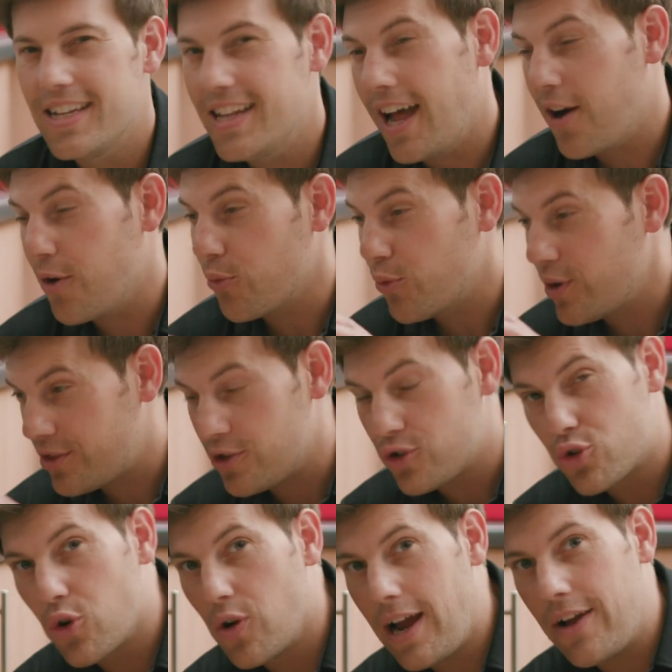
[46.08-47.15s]
Now, with the
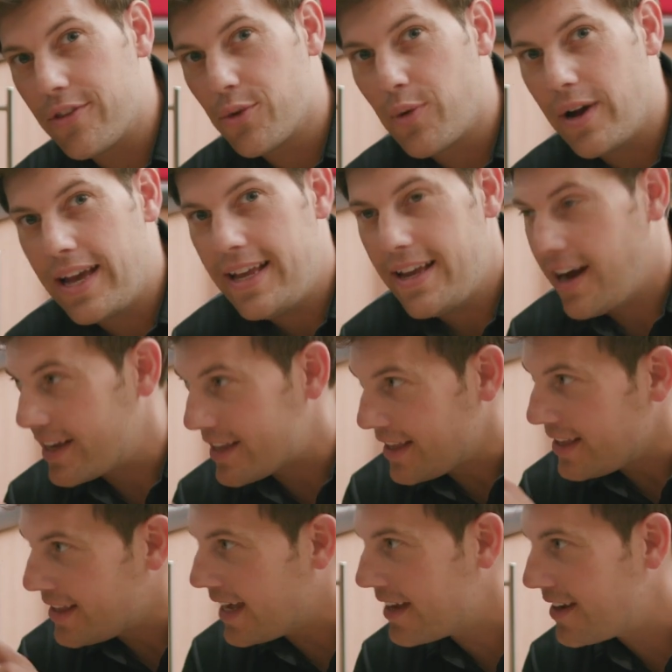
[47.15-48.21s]
draw out the way, I
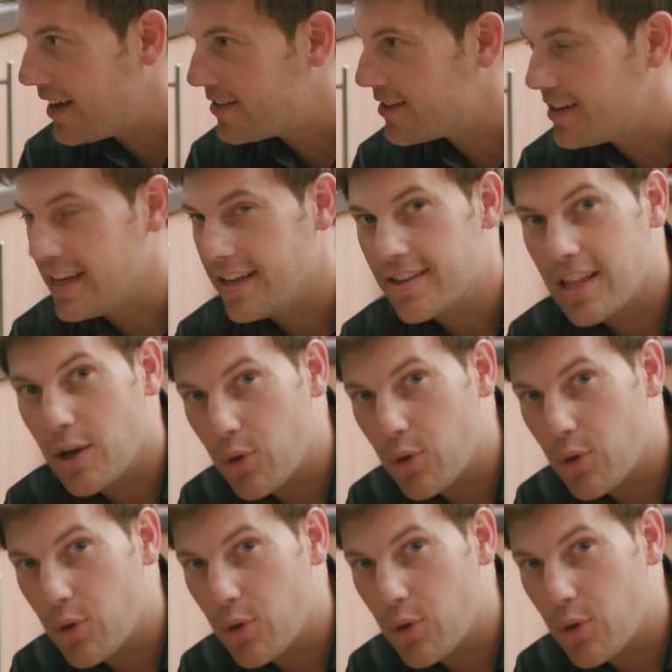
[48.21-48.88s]
can get underneath.